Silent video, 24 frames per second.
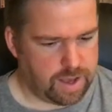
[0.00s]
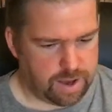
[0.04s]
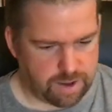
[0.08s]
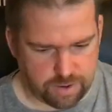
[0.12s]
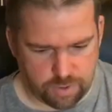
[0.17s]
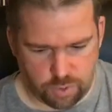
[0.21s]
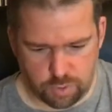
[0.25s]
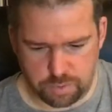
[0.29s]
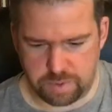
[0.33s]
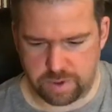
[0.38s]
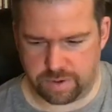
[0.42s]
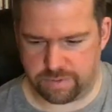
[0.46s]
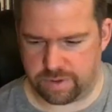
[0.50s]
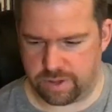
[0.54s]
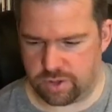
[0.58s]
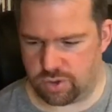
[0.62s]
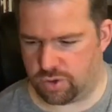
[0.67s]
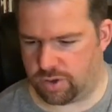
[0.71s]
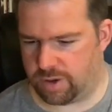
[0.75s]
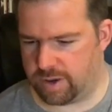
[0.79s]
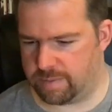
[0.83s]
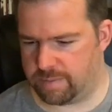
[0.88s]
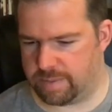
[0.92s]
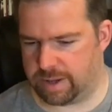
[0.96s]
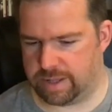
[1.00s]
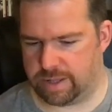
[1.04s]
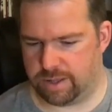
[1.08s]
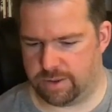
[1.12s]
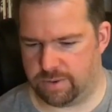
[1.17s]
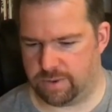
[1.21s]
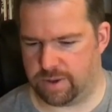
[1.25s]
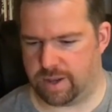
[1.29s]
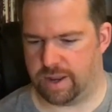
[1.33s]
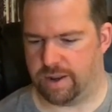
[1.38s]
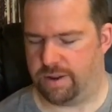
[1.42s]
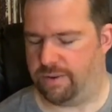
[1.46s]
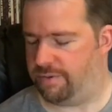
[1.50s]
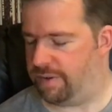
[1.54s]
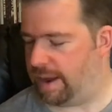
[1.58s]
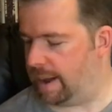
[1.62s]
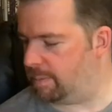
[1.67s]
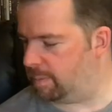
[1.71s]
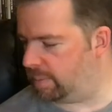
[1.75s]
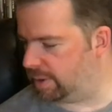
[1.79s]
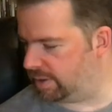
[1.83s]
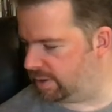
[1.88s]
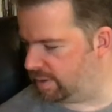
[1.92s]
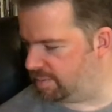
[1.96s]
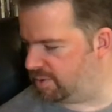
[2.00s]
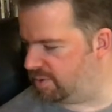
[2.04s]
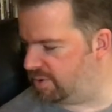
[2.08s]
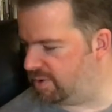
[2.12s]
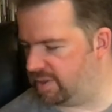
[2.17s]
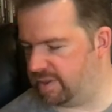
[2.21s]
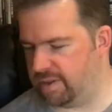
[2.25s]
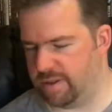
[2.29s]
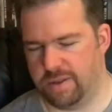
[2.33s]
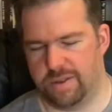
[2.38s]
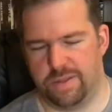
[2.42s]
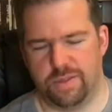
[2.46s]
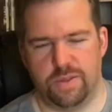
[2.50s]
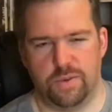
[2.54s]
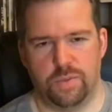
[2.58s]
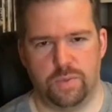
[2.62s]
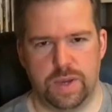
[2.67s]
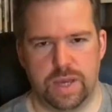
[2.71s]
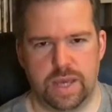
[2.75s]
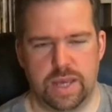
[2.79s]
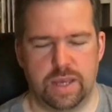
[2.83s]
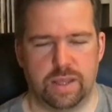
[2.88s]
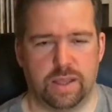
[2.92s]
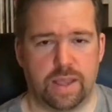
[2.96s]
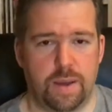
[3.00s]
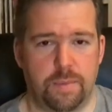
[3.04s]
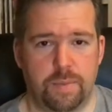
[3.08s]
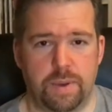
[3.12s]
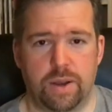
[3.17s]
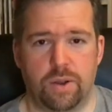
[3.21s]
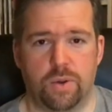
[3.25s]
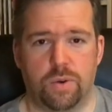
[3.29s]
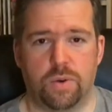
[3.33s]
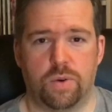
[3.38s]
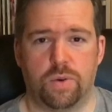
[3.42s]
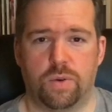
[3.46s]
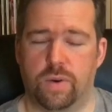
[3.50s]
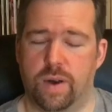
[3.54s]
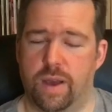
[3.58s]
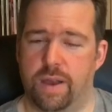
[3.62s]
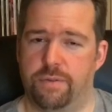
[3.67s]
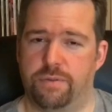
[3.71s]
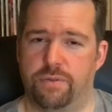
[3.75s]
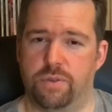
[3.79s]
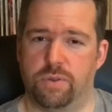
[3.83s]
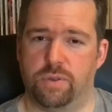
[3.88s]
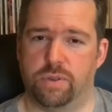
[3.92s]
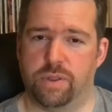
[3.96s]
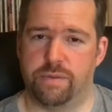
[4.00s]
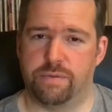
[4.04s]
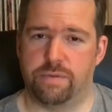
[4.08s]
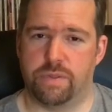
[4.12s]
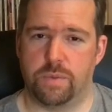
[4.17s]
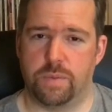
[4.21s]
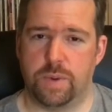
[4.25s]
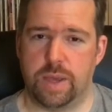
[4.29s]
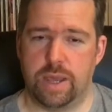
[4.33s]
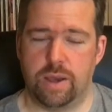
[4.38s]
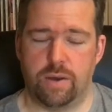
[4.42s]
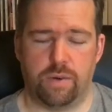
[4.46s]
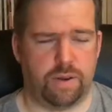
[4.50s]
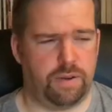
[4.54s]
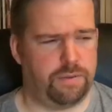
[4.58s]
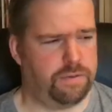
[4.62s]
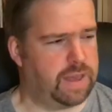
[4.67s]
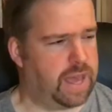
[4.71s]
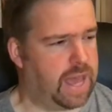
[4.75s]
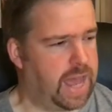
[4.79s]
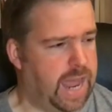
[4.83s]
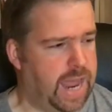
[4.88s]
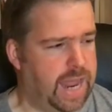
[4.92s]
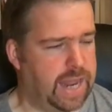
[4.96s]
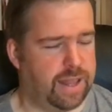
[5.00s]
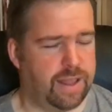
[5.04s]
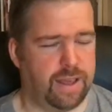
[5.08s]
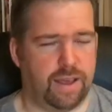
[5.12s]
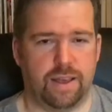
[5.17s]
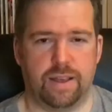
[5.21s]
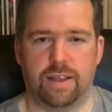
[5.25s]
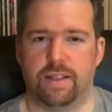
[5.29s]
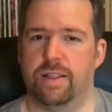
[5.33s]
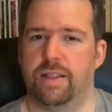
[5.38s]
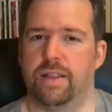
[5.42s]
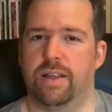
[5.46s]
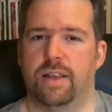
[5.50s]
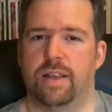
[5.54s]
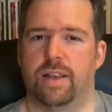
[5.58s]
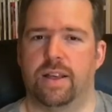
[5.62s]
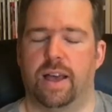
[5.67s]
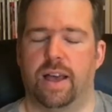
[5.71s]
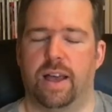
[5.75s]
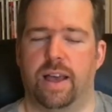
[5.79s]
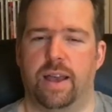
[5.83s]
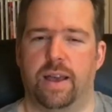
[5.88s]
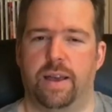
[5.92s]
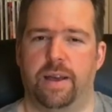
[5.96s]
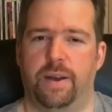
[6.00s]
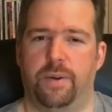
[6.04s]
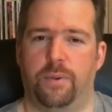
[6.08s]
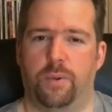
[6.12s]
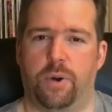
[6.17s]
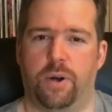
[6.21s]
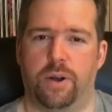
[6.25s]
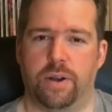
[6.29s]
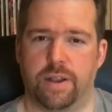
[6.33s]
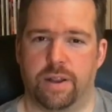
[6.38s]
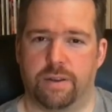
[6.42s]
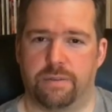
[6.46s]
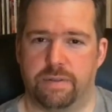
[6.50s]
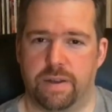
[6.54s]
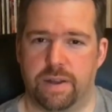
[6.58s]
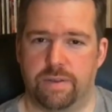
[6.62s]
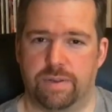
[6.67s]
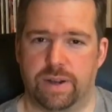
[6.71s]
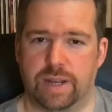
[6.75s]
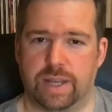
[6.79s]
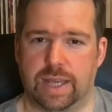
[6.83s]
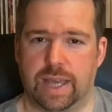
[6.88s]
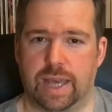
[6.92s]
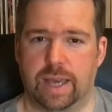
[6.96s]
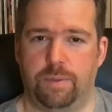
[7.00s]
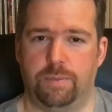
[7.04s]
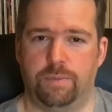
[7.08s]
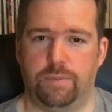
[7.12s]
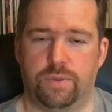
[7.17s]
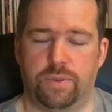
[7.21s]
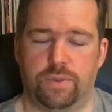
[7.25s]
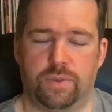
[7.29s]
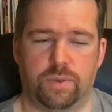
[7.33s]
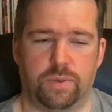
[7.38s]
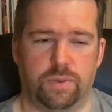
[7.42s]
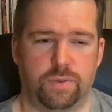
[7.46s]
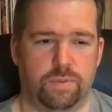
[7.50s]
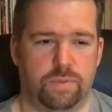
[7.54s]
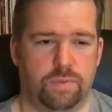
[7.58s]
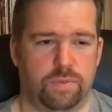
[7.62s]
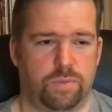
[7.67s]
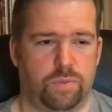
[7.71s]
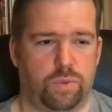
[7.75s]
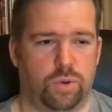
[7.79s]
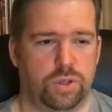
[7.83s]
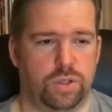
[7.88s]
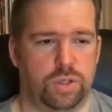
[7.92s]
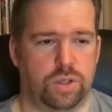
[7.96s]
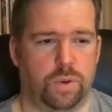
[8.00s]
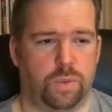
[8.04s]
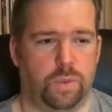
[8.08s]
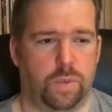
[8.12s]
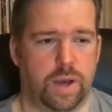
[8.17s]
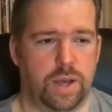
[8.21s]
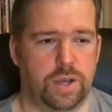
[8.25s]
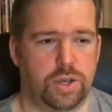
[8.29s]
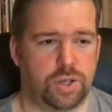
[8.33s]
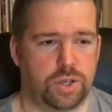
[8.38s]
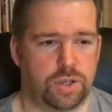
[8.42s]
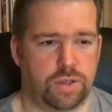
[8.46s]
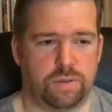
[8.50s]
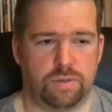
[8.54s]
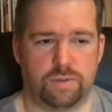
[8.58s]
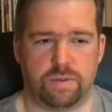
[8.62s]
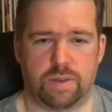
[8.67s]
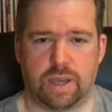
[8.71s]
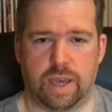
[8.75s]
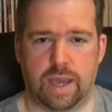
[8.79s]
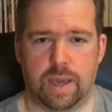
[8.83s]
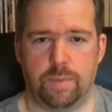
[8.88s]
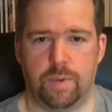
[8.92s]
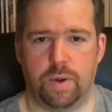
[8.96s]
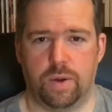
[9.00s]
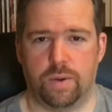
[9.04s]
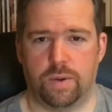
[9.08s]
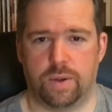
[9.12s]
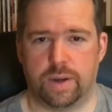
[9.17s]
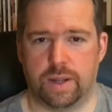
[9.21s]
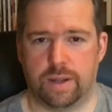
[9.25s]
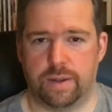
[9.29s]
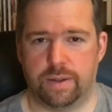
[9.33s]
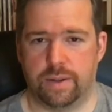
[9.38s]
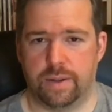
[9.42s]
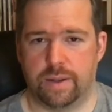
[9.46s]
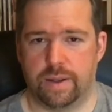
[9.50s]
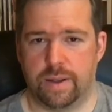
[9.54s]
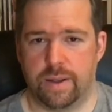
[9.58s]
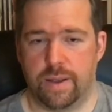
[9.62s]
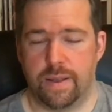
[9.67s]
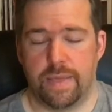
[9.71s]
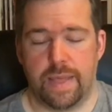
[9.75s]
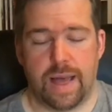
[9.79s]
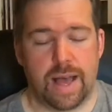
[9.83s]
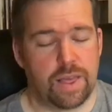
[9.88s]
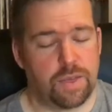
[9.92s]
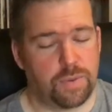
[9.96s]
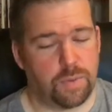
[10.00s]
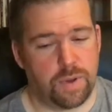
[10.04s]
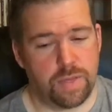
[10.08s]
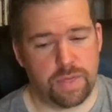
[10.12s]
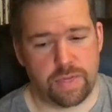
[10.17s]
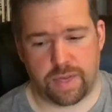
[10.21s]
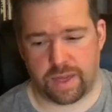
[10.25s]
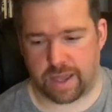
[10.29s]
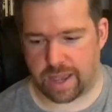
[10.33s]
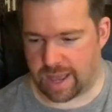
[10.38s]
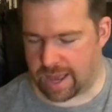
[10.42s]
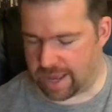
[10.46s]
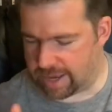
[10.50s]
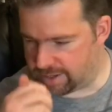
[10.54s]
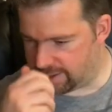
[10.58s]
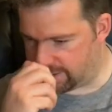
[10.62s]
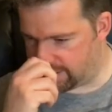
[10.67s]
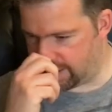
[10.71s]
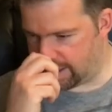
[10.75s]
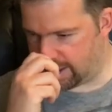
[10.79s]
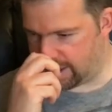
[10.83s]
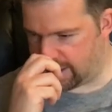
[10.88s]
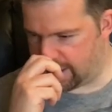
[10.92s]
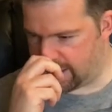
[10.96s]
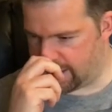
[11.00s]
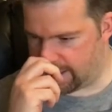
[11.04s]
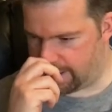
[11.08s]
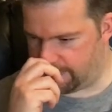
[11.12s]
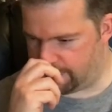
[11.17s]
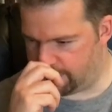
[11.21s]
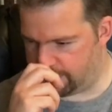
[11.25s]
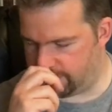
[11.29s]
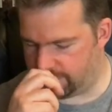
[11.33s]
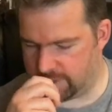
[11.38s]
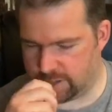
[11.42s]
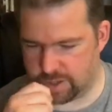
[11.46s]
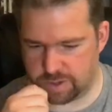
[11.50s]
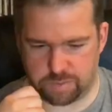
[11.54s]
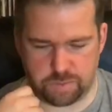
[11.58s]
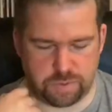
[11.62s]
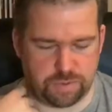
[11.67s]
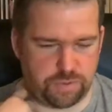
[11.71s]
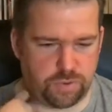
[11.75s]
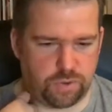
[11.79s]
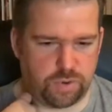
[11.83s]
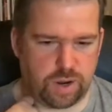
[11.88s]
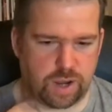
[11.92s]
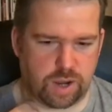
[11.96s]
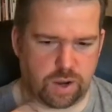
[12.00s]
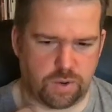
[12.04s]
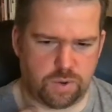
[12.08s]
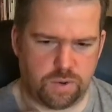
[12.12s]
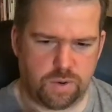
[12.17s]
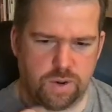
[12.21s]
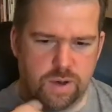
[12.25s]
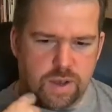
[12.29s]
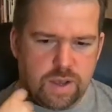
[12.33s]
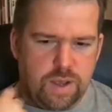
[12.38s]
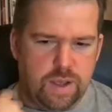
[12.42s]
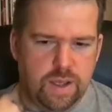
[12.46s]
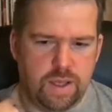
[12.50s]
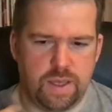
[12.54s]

I hope you've enjoyed my little kind of ramble about the Wii. Let me know if you love the Wii or if you hate it. What are your favourite games? What do you wish came out on it? That's one thing actually, just before I go.